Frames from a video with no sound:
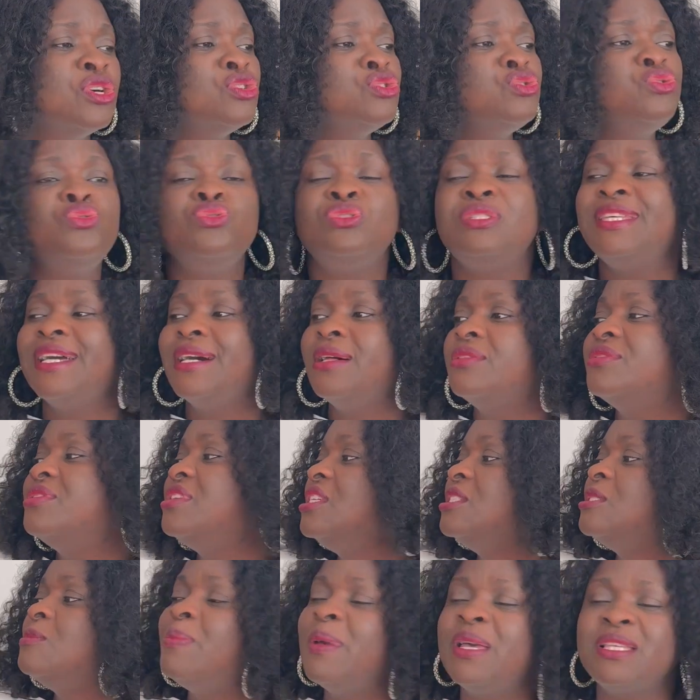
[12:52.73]
to tell
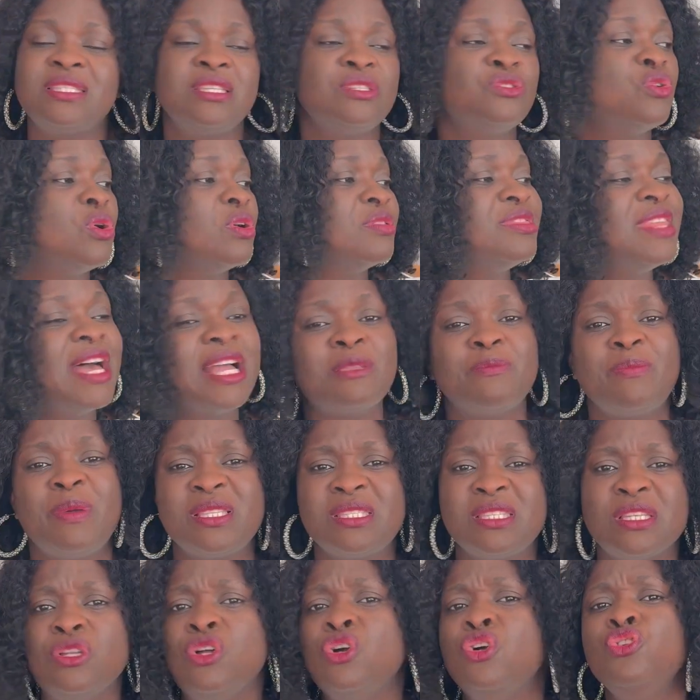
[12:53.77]
this person or that
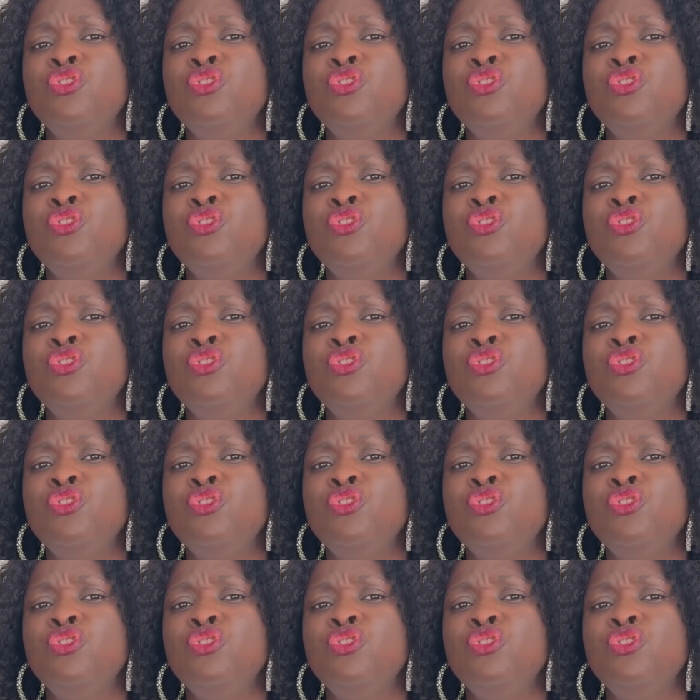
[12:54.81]
person.